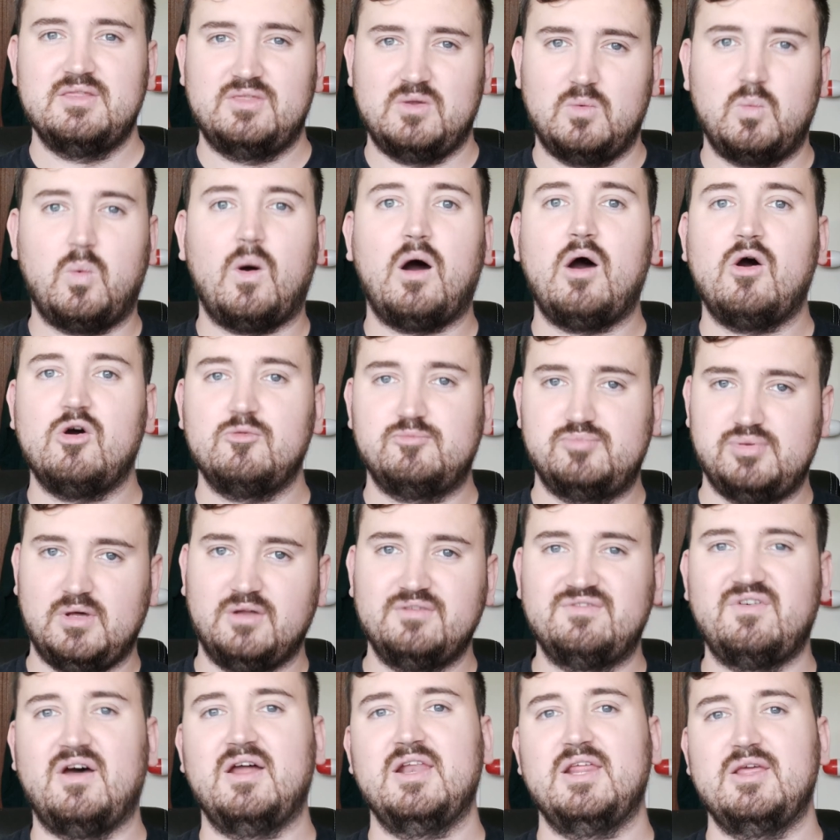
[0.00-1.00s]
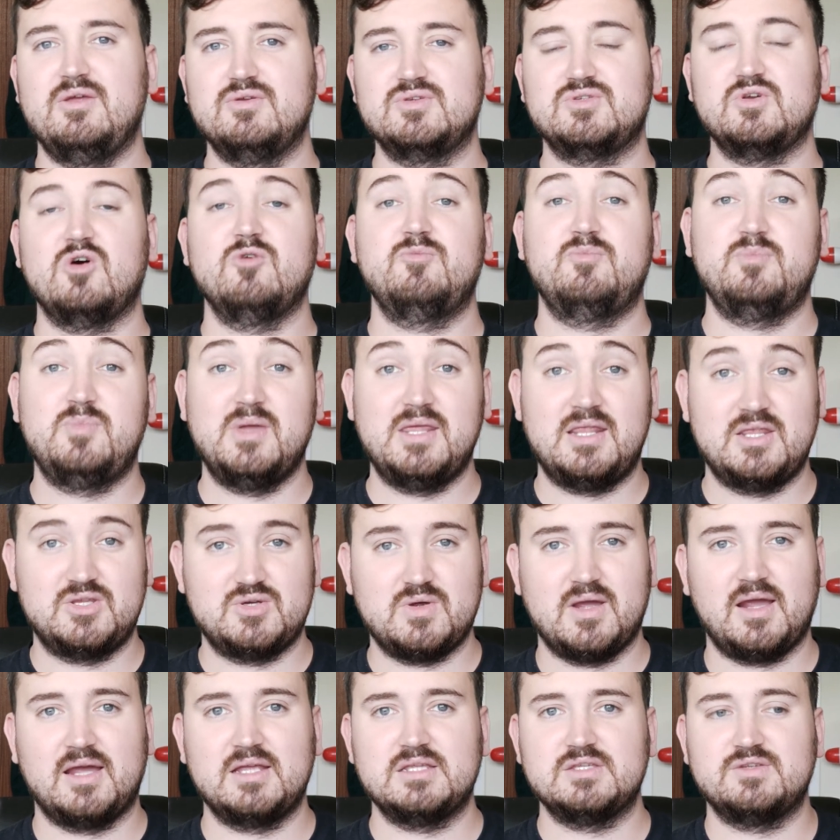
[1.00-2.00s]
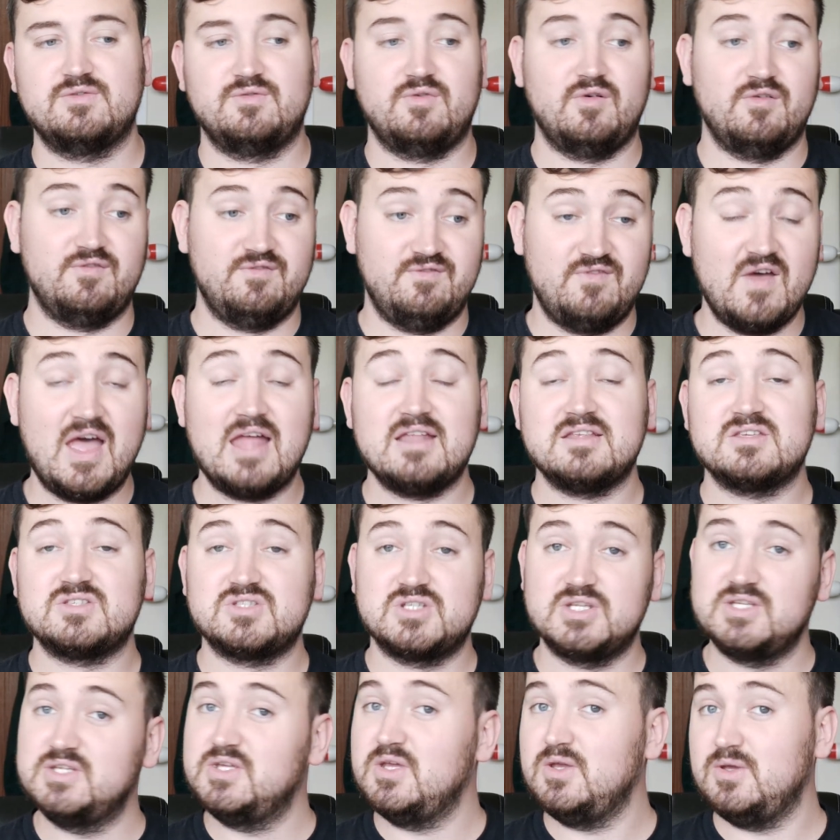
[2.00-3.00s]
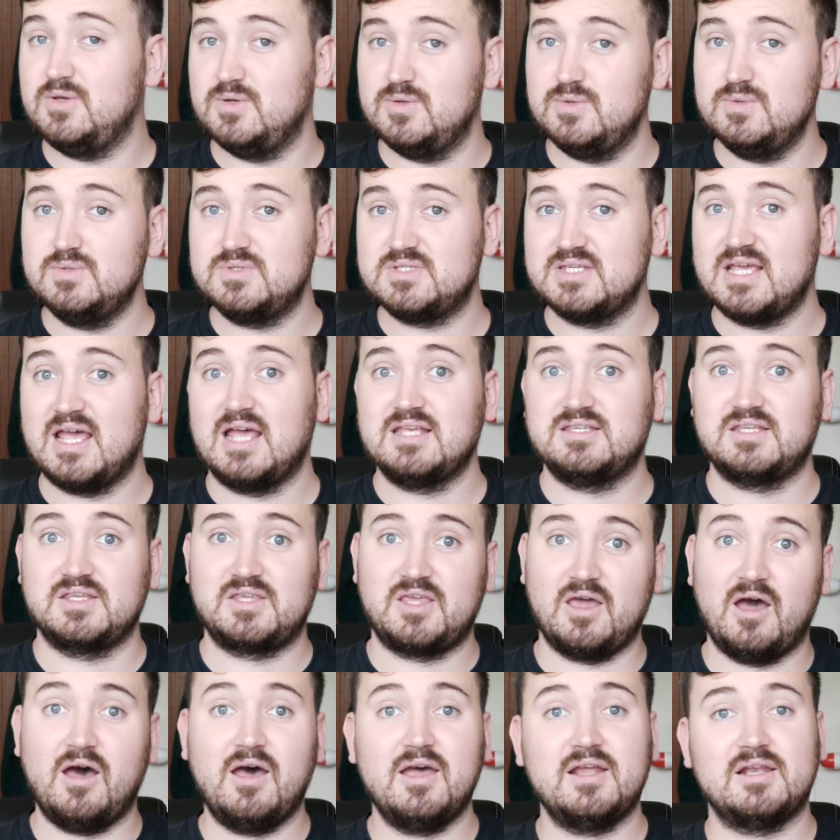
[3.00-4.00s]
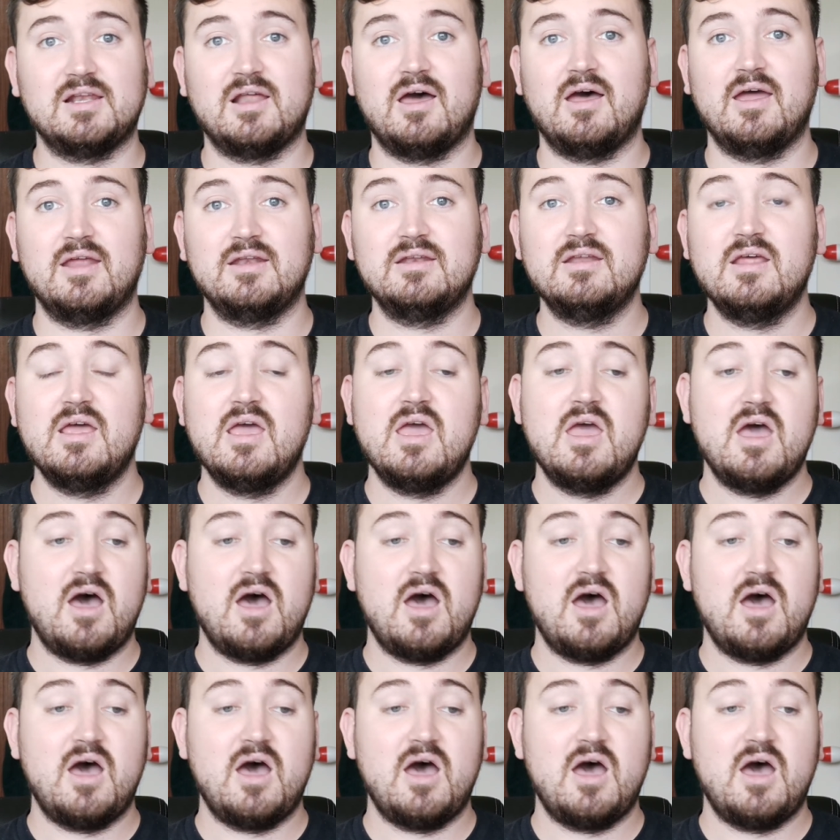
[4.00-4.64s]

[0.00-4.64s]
the wild blood values of bearded dragons for vets to use as a guideline.